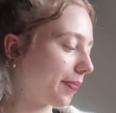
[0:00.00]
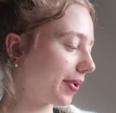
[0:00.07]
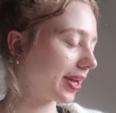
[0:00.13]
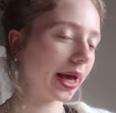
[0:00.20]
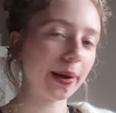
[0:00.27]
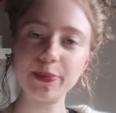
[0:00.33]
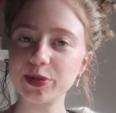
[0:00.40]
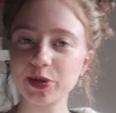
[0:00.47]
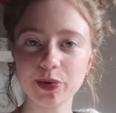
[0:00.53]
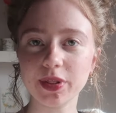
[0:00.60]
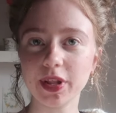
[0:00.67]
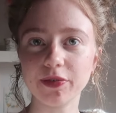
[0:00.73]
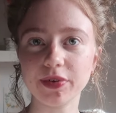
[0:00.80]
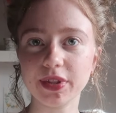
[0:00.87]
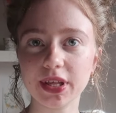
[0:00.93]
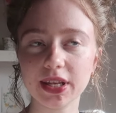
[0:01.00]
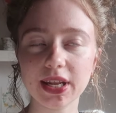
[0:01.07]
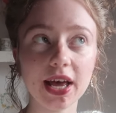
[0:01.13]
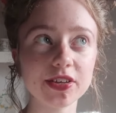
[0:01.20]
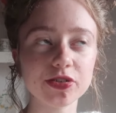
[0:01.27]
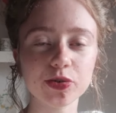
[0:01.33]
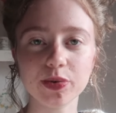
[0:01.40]
But I'm so in love with it,
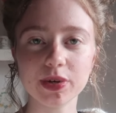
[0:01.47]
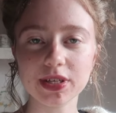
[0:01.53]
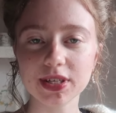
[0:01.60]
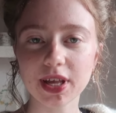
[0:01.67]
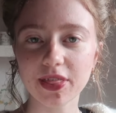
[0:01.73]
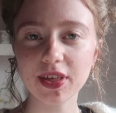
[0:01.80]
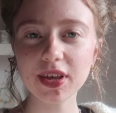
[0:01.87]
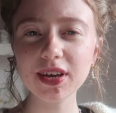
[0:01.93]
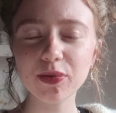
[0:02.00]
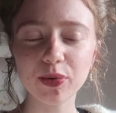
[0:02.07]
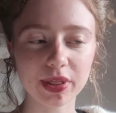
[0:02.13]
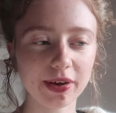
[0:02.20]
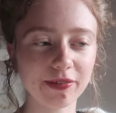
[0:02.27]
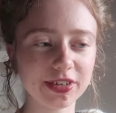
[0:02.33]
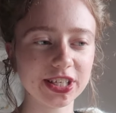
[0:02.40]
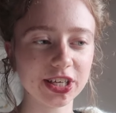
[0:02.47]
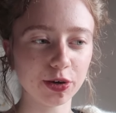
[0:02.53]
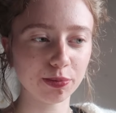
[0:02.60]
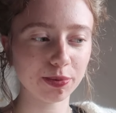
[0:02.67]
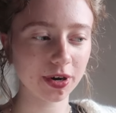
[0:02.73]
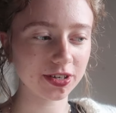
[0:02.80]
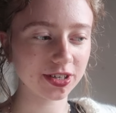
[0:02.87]
as always. I think with every
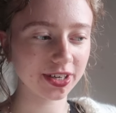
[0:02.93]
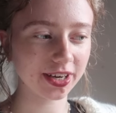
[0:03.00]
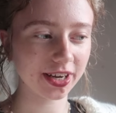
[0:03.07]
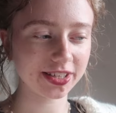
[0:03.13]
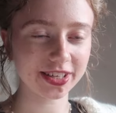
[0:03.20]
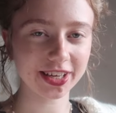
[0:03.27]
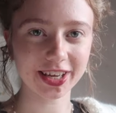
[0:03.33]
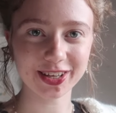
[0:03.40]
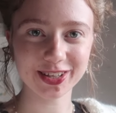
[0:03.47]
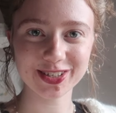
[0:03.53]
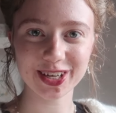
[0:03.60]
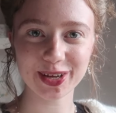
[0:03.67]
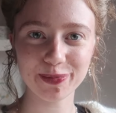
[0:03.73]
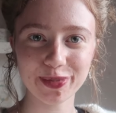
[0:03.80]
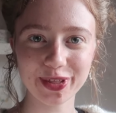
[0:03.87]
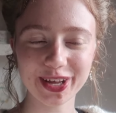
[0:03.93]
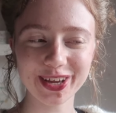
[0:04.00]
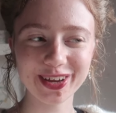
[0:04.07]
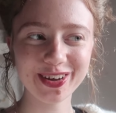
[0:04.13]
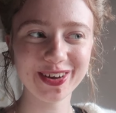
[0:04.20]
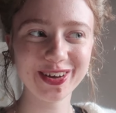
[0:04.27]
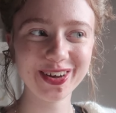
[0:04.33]
single project I say the same
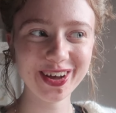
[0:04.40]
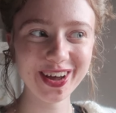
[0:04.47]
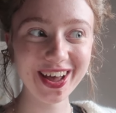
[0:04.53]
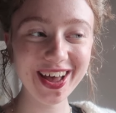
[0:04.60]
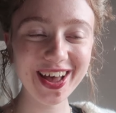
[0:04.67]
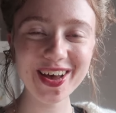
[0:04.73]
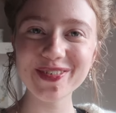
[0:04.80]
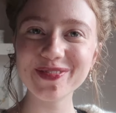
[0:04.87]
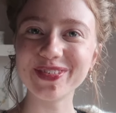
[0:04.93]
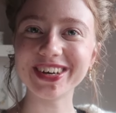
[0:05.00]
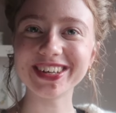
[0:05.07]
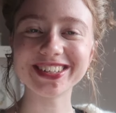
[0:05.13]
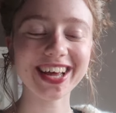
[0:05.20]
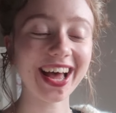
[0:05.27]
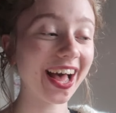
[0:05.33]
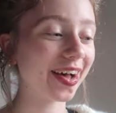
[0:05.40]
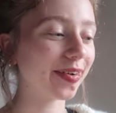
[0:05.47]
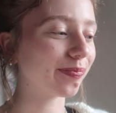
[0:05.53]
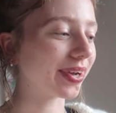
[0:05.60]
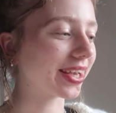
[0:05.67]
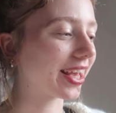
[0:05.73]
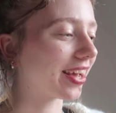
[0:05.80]
thing. But
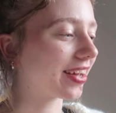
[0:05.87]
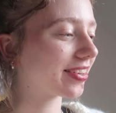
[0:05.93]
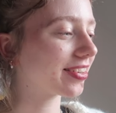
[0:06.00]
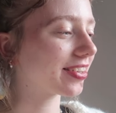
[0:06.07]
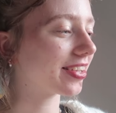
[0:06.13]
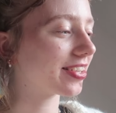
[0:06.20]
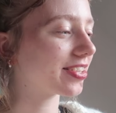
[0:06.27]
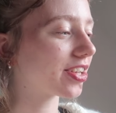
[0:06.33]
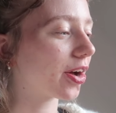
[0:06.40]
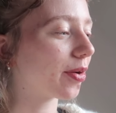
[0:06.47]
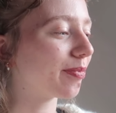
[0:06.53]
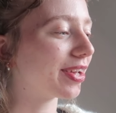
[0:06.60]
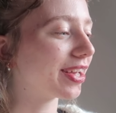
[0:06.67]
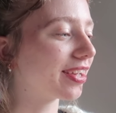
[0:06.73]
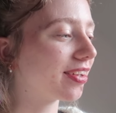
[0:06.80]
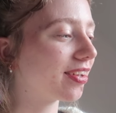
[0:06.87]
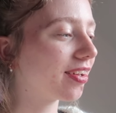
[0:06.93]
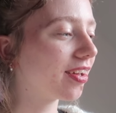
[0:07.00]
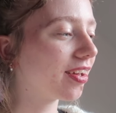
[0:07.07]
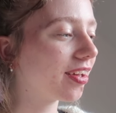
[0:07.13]
my cat is coming.